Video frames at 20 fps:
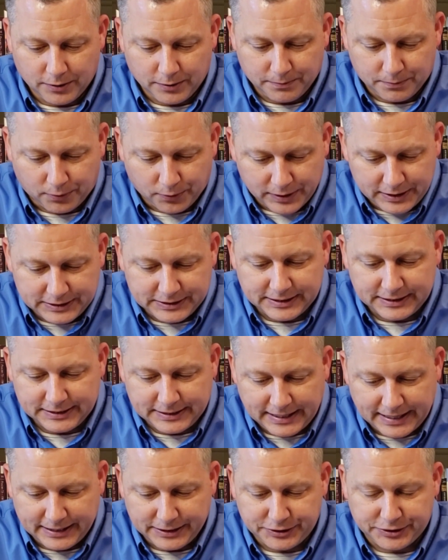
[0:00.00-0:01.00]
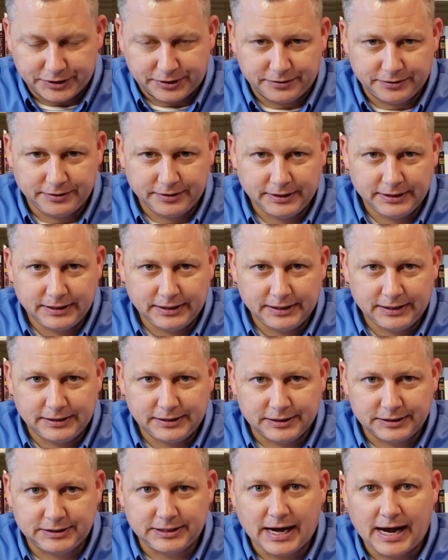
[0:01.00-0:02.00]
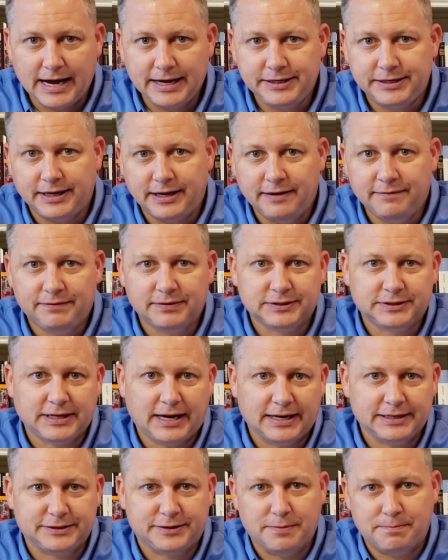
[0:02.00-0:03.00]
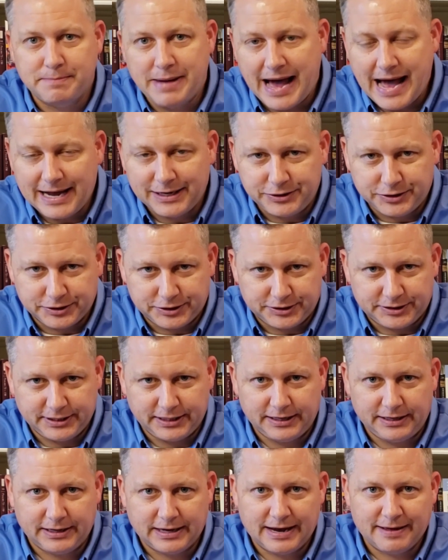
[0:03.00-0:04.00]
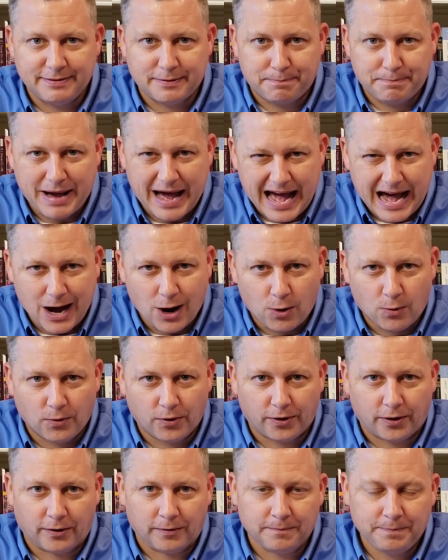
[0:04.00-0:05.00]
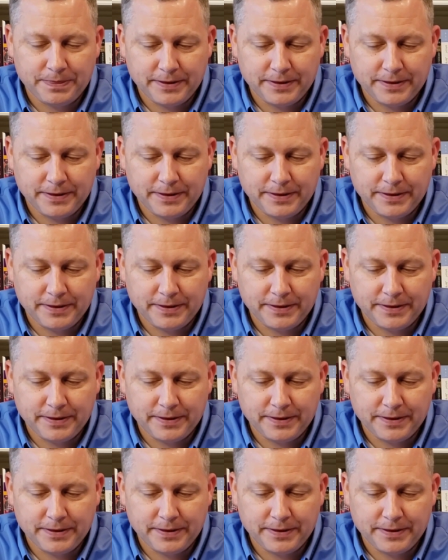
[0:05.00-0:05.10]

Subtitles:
presentation designed to emphasize the majesty and the power